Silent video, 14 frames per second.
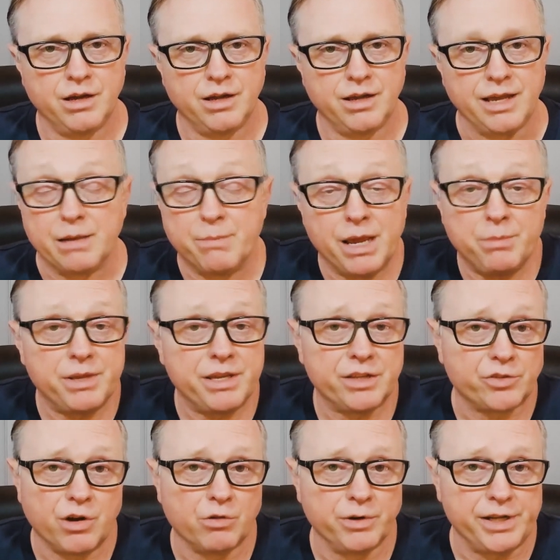And maybe it's
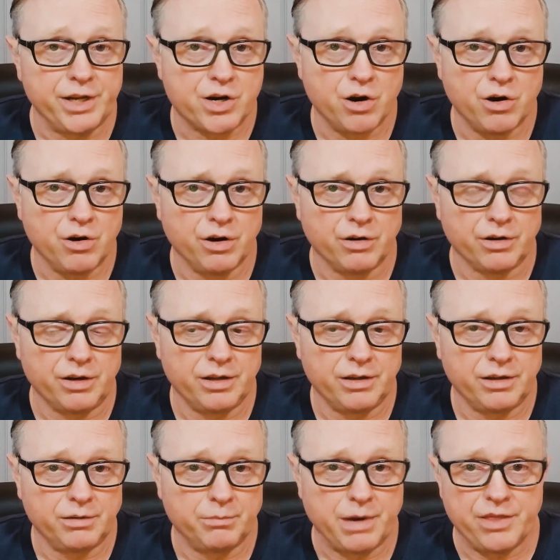already occurred
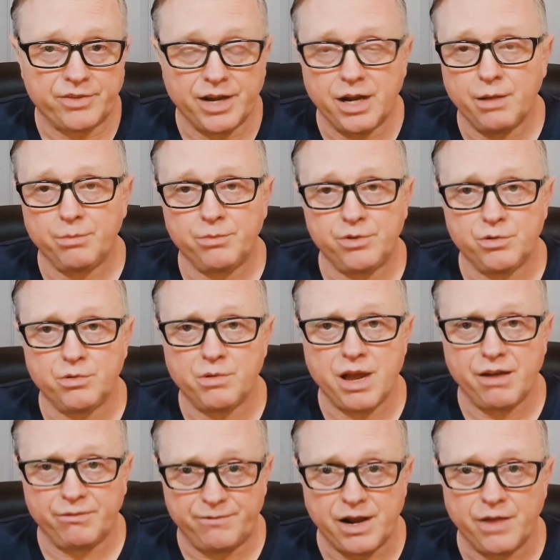by the time you
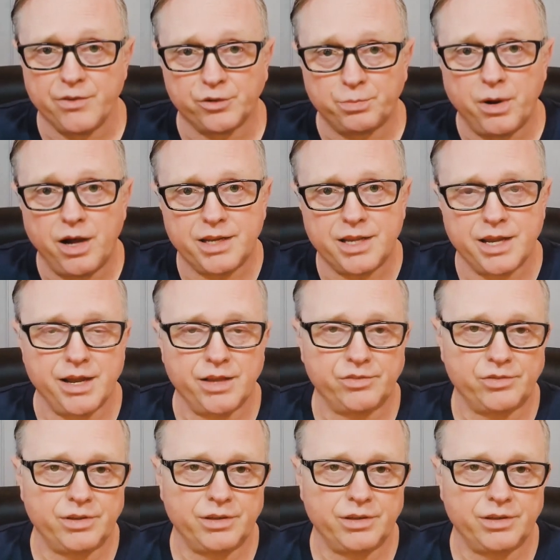have found this podcast.